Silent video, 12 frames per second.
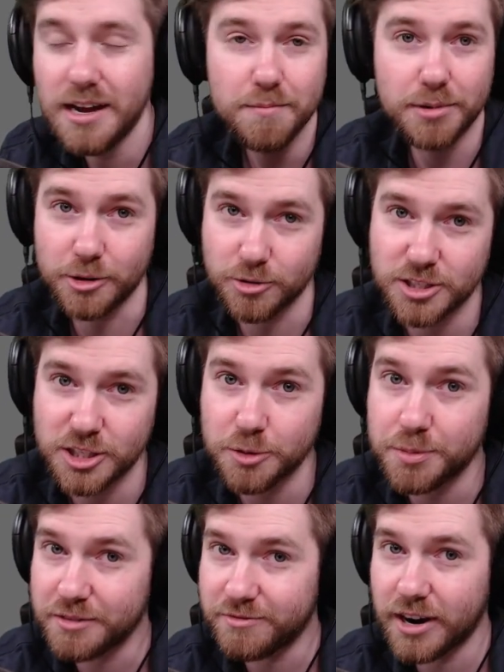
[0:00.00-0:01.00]
but it will still
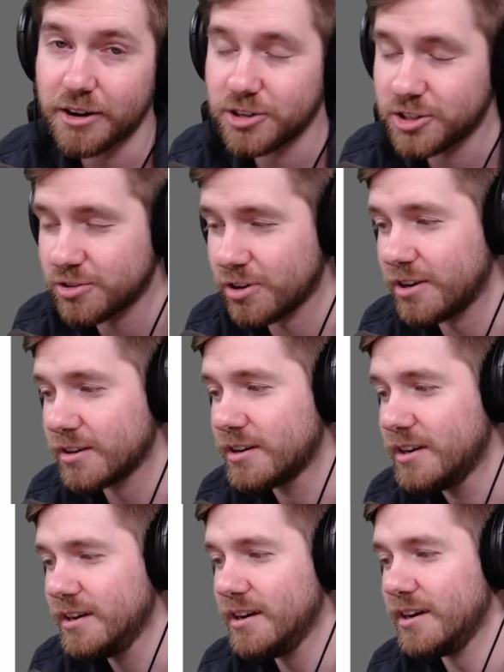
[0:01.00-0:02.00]
be very strong
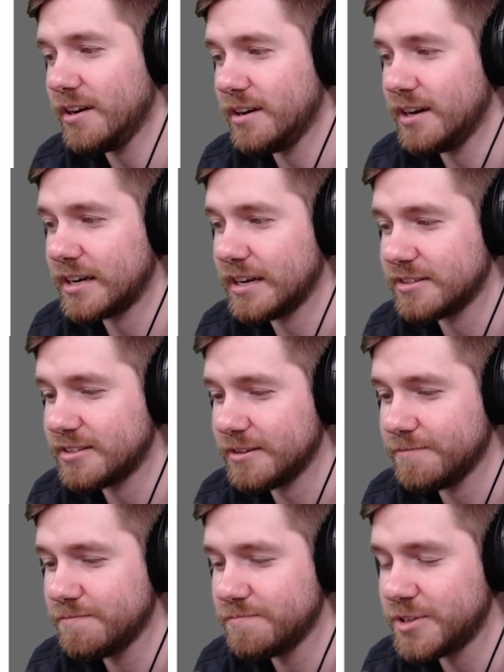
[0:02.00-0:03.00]
against it.
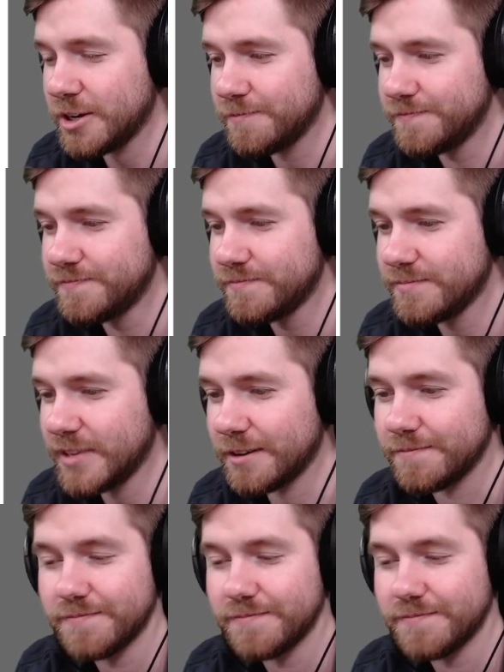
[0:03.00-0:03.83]
So, yeah.